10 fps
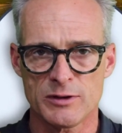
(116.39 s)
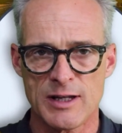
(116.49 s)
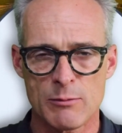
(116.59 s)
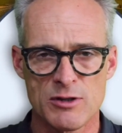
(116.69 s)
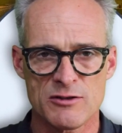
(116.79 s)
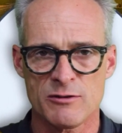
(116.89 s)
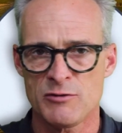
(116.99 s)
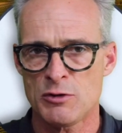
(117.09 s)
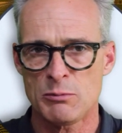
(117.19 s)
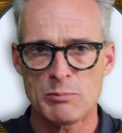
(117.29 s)
Cabernet
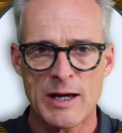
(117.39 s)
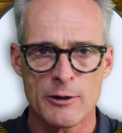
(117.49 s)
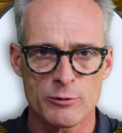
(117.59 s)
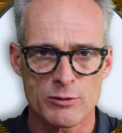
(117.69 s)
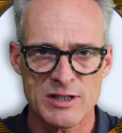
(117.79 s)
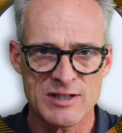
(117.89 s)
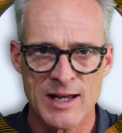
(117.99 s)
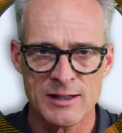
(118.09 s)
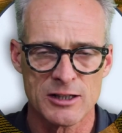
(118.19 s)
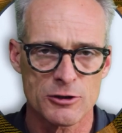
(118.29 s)
Sauvignon powdery
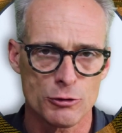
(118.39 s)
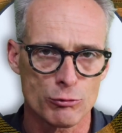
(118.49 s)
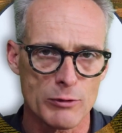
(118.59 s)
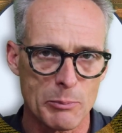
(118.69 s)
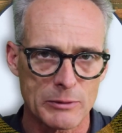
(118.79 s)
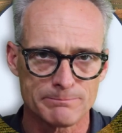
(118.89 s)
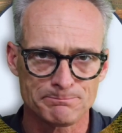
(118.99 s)
tannic grip